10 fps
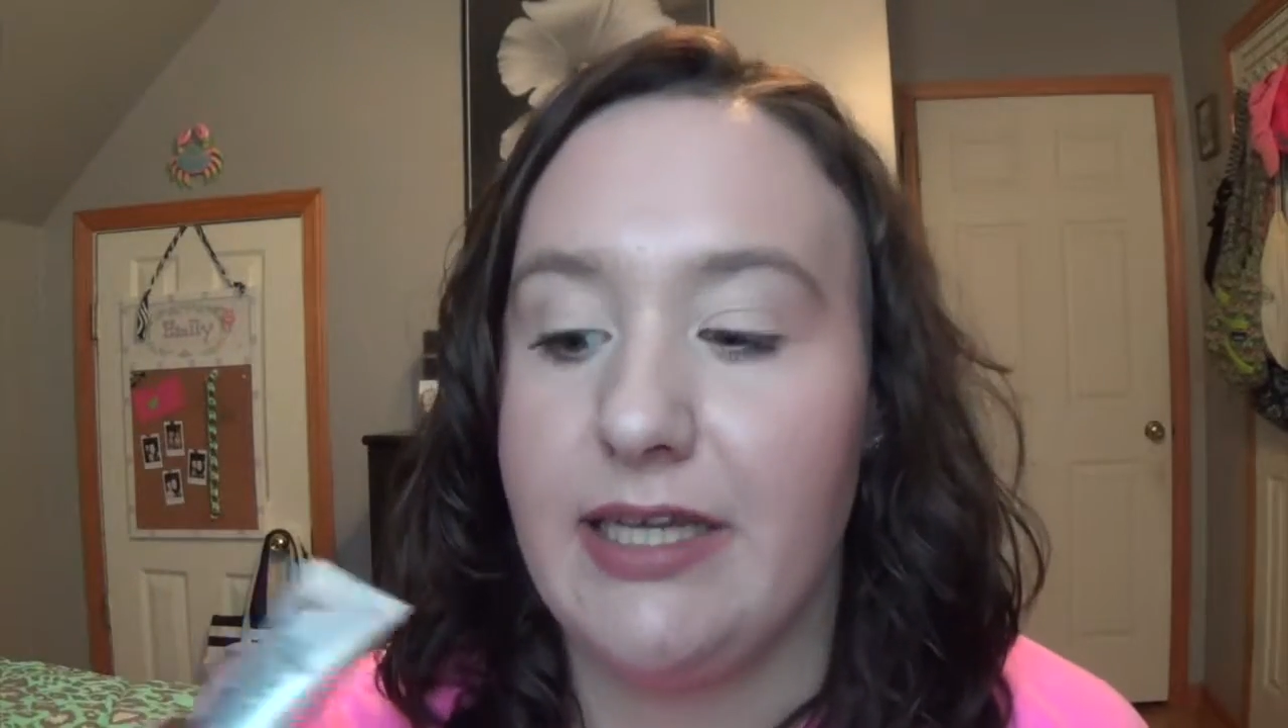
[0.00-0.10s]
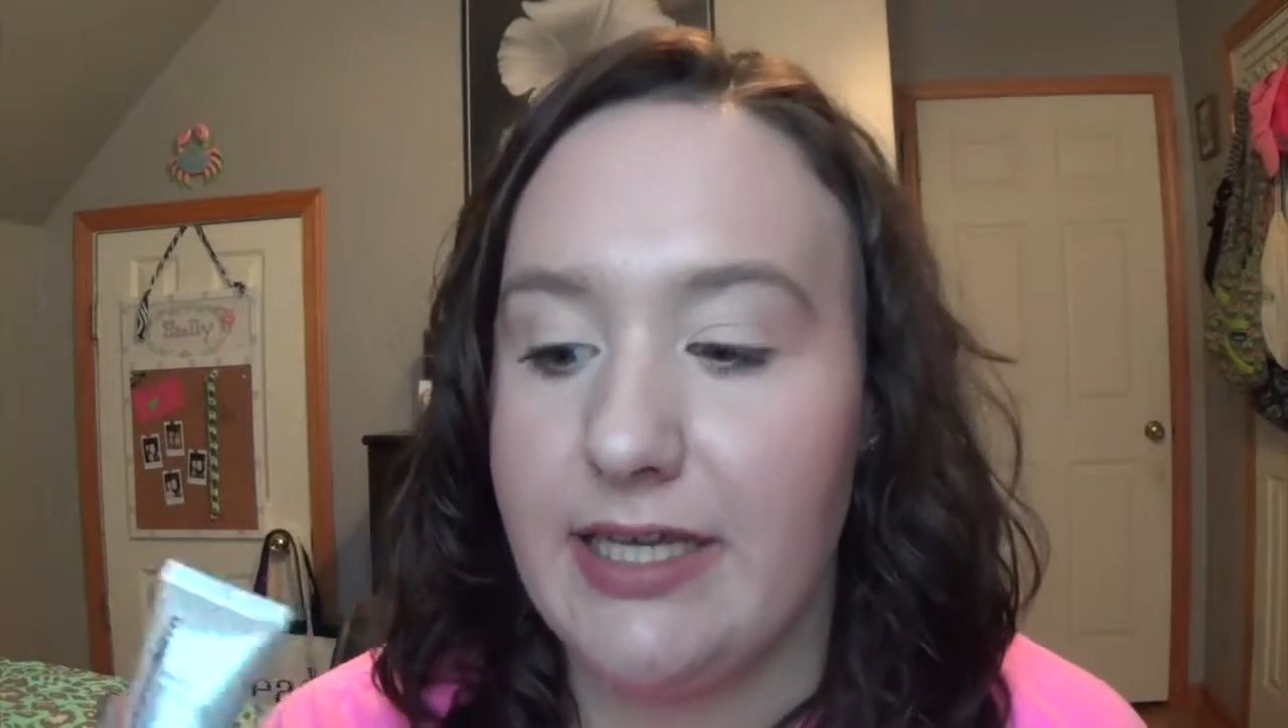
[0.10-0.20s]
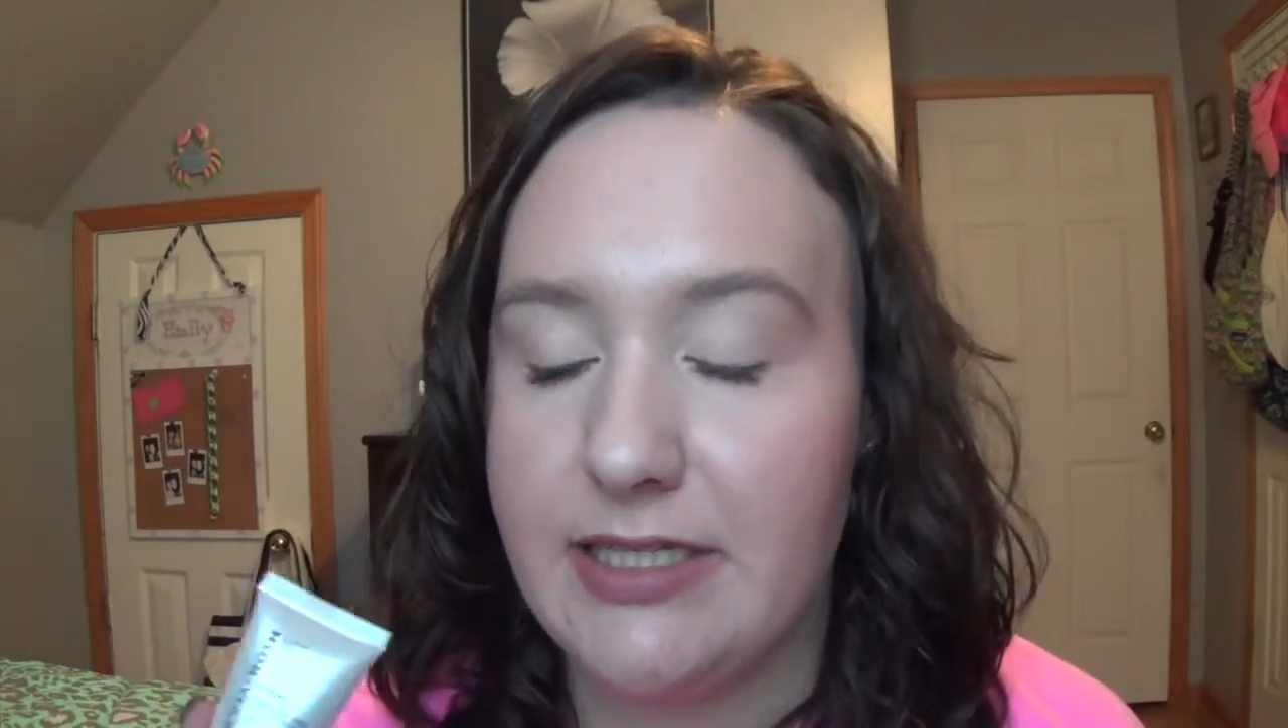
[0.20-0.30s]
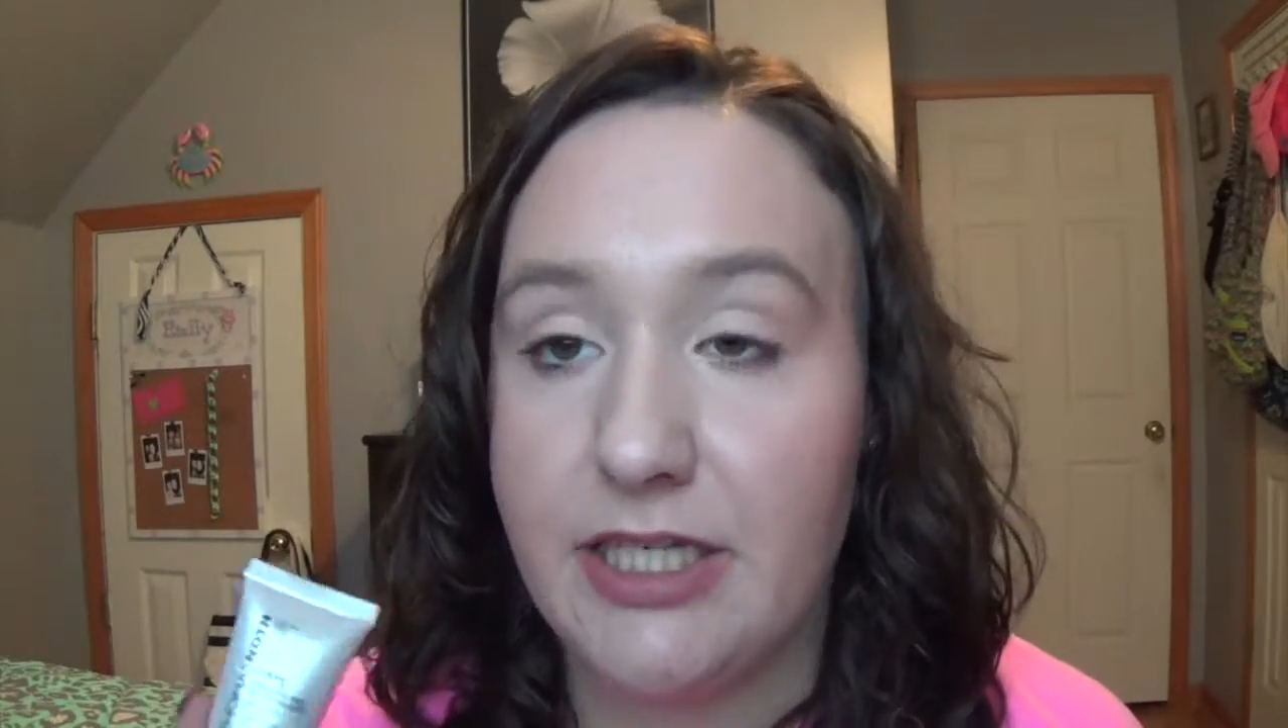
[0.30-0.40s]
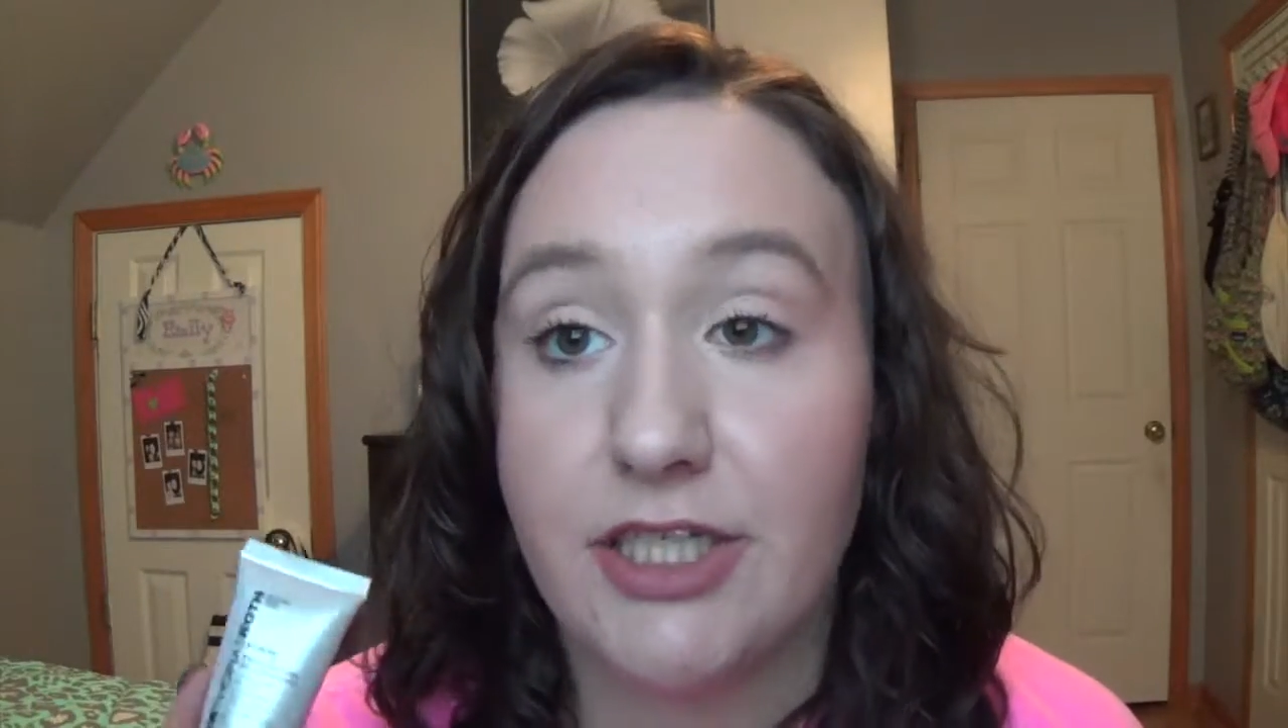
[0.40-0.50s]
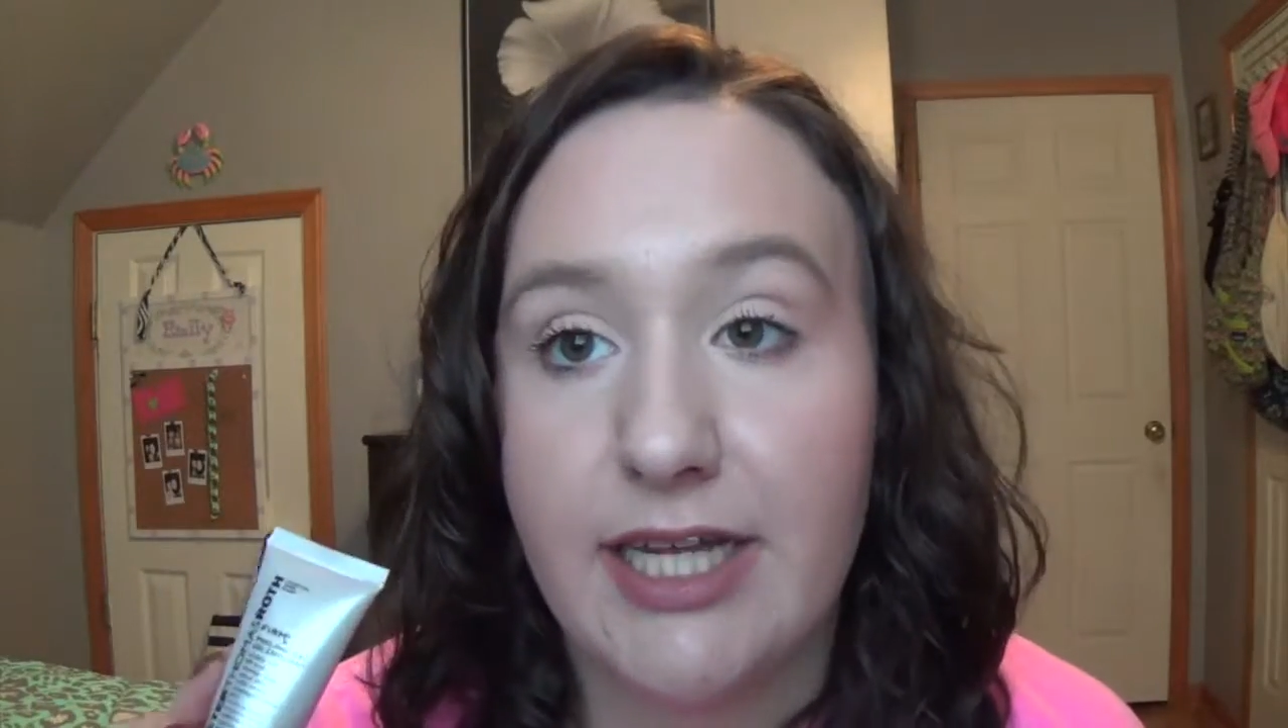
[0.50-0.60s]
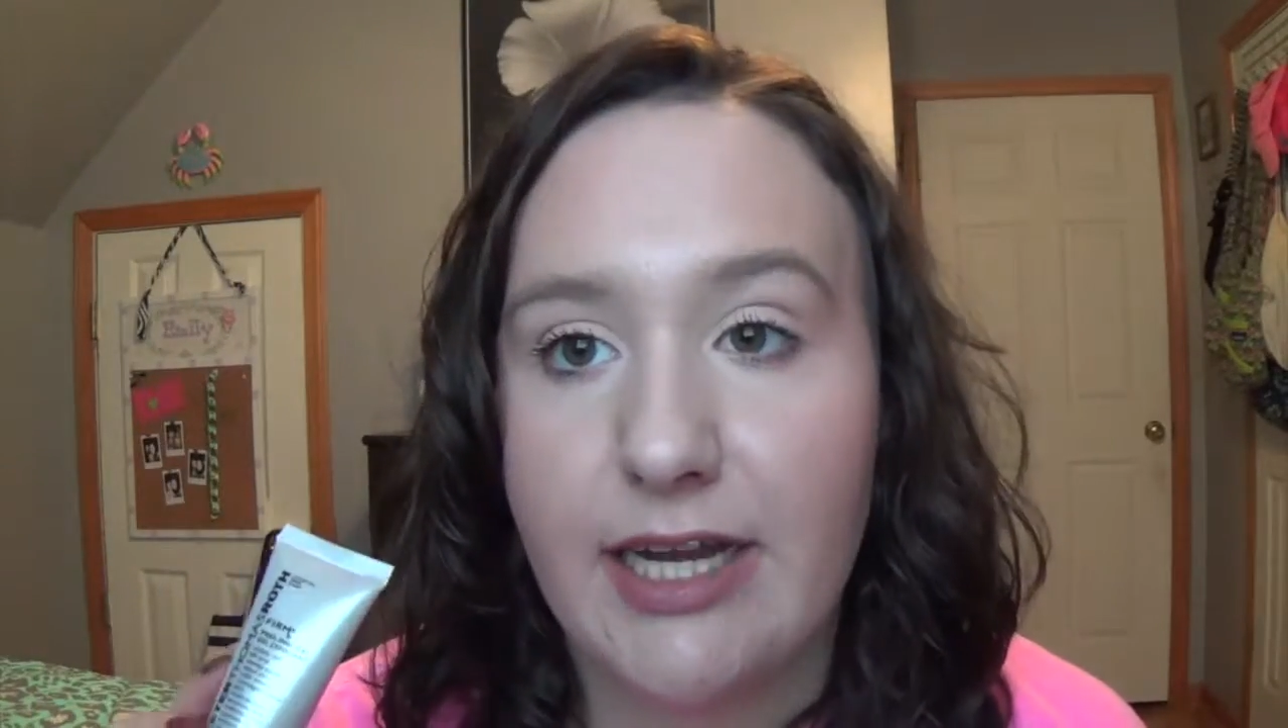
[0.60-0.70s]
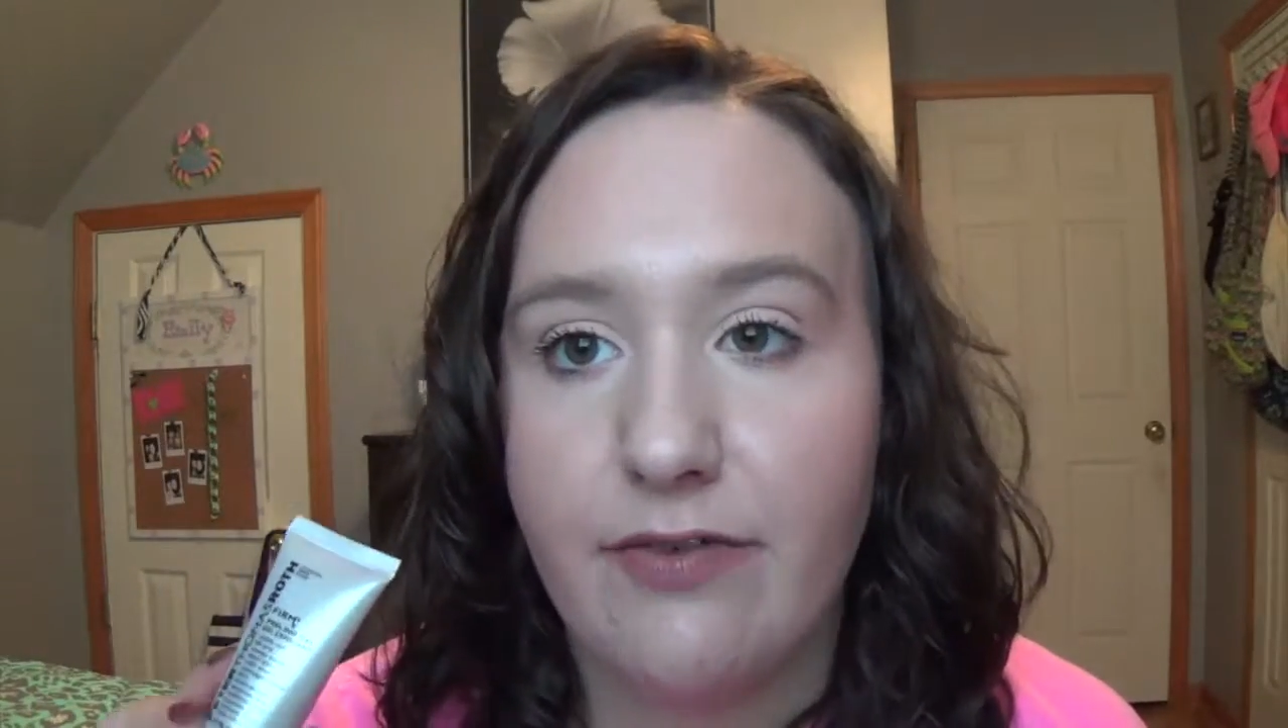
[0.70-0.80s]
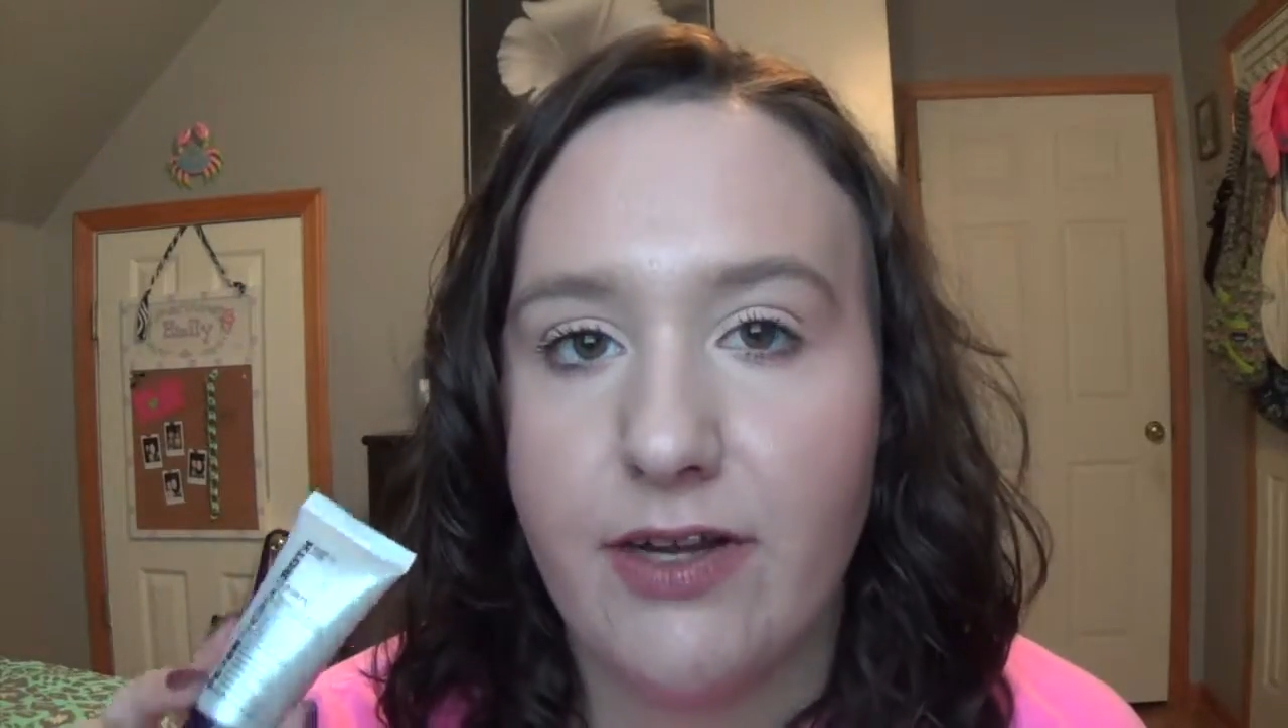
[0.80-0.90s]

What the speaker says: it gets irritated